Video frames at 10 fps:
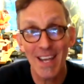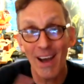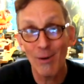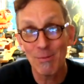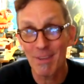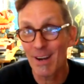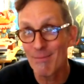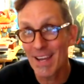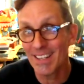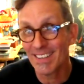album that I
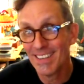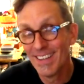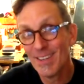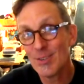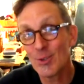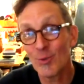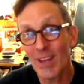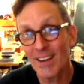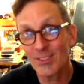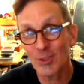made in
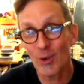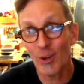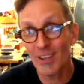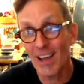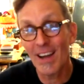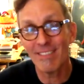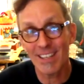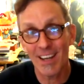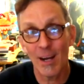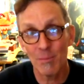2000 called Live
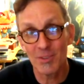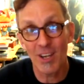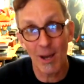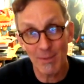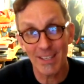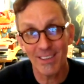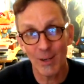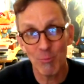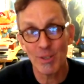at Cobb's Comedy Club,